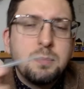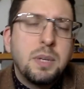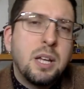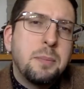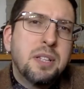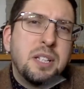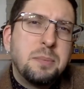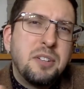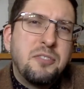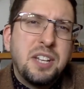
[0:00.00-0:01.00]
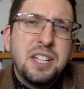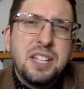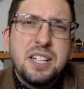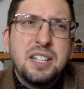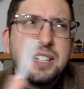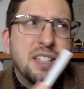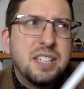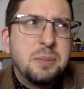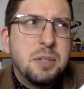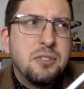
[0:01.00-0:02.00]
Picking up a little bit of vanilla, a
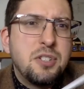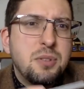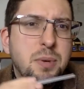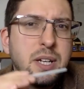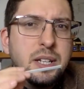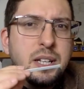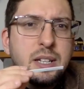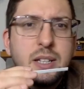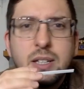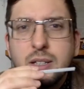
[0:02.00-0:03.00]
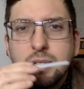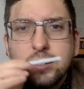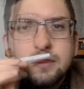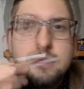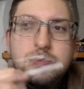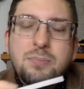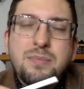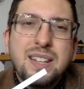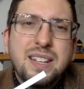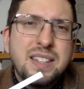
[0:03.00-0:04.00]
little bit of suede.
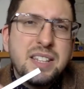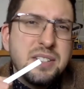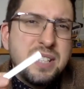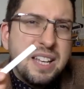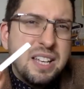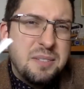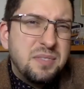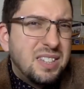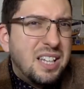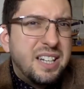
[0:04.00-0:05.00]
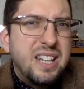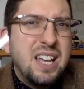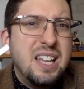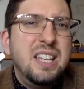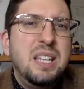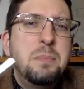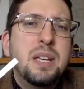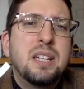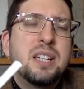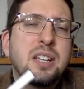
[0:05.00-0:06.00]
There's like a tiny
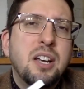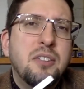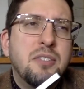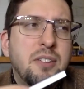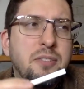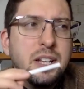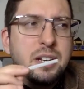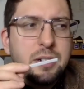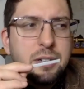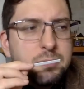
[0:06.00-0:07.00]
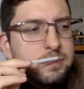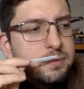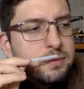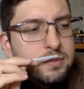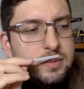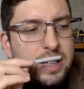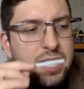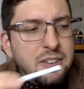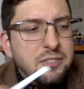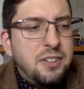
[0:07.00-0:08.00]
bit of lavender, and
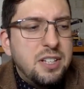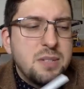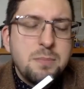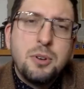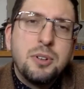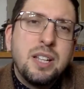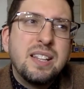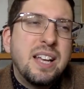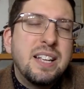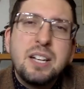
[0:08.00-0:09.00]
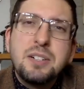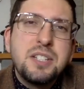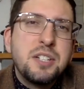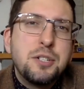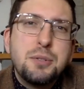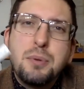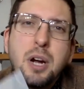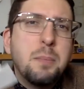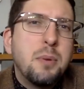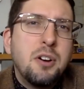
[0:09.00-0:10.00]
it feels more like there's a
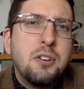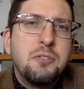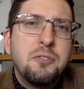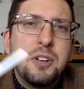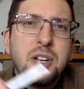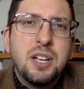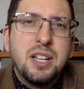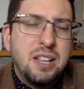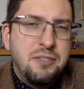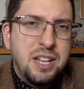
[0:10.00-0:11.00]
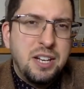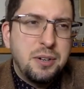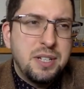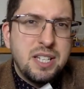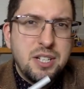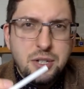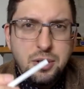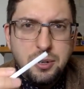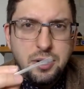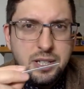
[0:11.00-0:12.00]
drop of lavender essential
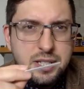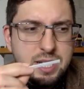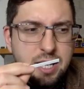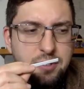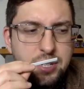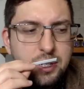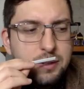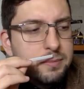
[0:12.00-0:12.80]
oil inside of it.